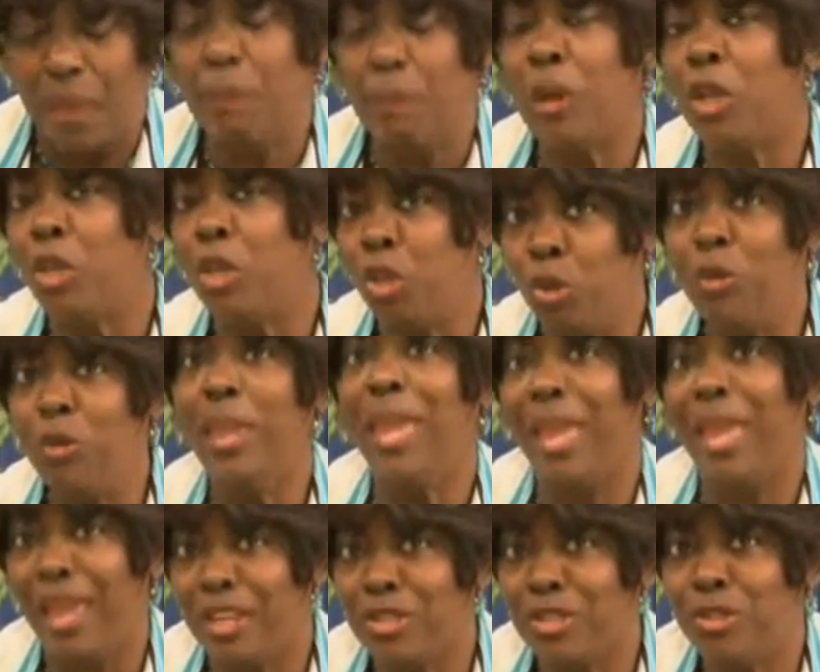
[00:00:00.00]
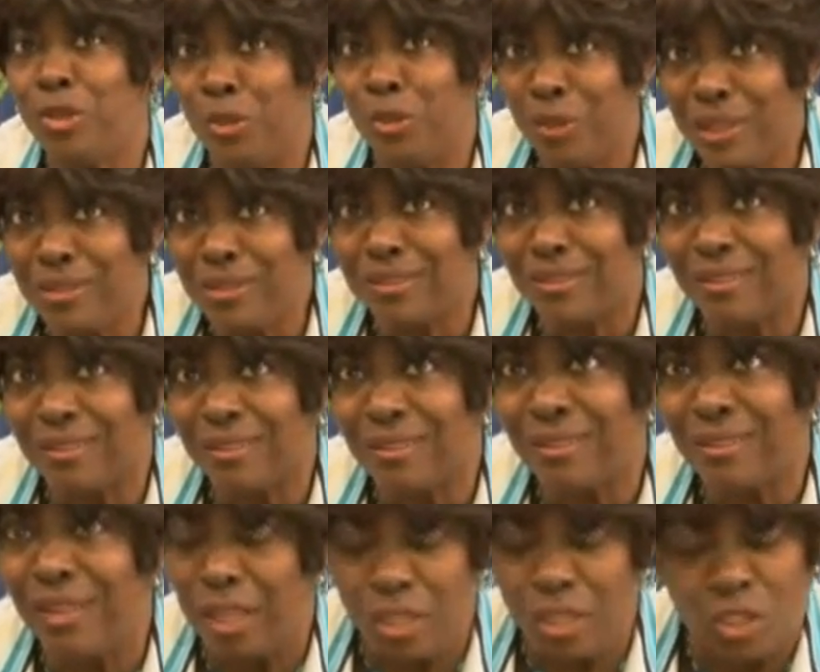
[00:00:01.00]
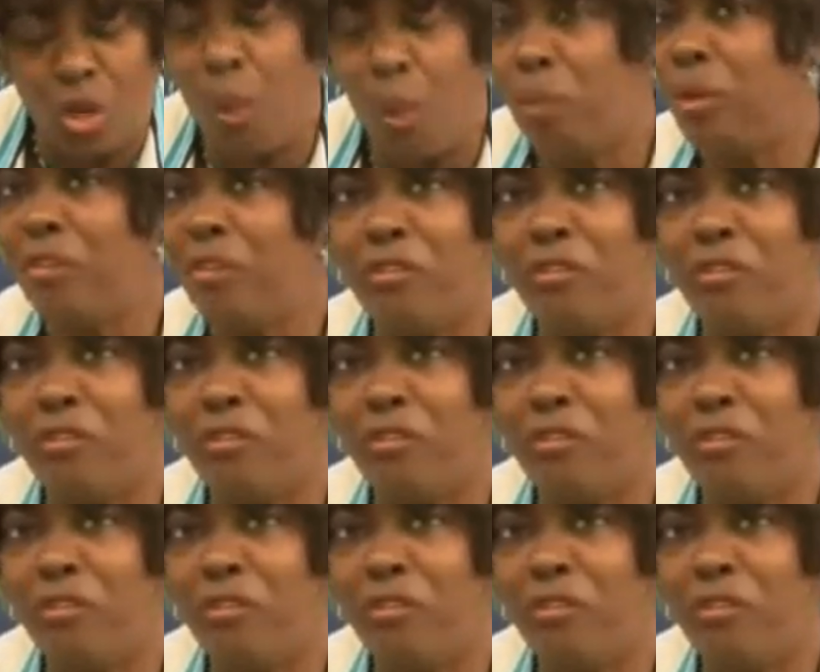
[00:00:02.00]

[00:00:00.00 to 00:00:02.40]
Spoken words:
but you can do it. Don't be